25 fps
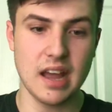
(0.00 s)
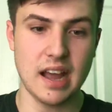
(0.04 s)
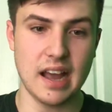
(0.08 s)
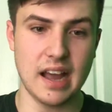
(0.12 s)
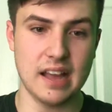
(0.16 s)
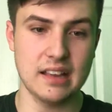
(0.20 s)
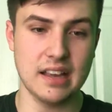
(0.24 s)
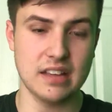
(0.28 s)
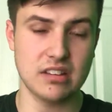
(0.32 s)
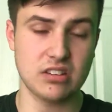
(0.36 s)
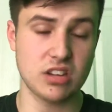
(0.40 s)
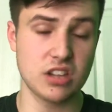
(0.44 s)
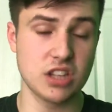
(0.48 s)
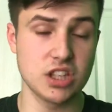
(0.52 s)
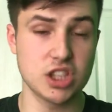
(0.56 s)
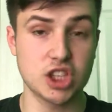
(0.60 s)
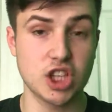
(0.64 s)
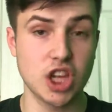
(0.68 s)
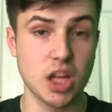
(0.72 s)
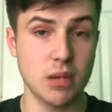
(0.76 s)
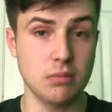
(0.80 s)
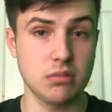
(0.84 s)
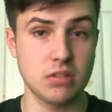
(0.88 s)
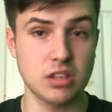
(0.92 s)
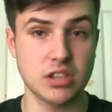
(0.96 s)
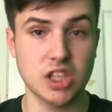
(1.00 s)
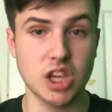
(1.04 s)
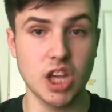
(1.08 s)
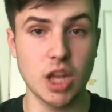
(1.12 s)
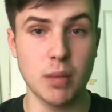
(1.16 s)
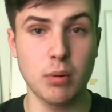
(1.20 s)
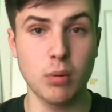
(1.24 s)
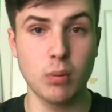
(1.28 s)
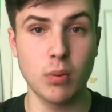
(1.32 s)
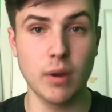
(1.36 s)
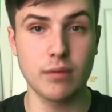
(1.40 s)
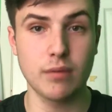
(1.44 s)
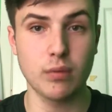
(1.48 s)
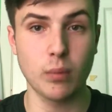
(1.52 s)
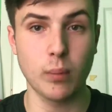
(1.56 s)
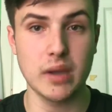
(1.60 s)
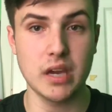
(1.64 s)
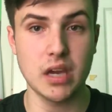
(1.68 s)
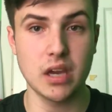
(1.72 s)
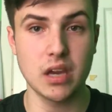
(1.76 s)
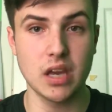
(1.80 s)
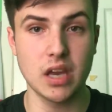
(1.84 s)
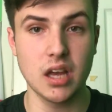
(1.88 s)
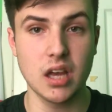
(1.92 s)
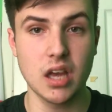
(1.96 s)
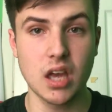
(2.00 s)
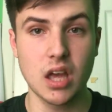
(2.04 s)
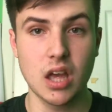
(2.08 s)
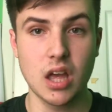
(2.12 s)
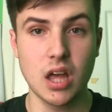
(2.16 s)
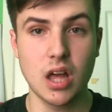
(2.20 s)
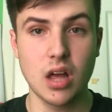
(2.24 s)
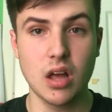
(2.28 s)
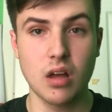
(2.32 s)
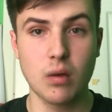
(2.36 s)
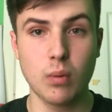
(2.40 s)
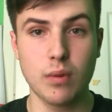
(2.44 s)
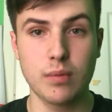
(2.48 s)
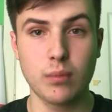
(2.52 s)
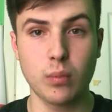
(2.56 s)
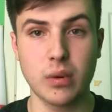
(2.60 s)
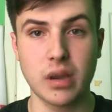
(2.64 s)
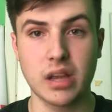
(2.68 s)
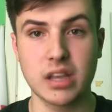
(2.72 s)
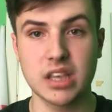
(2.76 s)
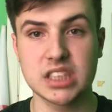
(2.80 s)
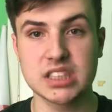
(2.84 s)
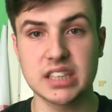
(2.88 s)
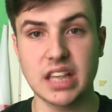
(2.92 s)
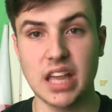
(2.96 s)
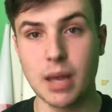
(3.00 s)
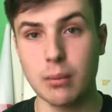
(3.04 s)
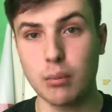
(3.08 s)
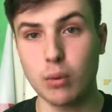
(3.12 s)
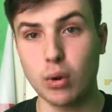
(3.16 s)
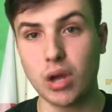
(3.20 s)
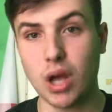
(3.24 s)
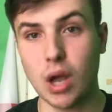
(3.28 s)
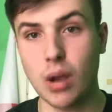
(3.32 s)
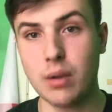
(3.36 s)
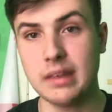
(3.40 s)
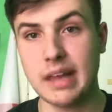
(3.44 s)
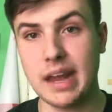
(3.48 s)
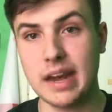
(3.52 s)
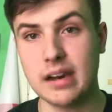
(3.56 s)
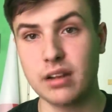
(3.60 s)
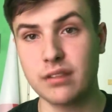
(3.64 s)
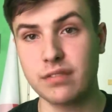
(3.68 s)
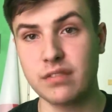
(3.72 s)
And that's going to determine whether we're going to start or go down.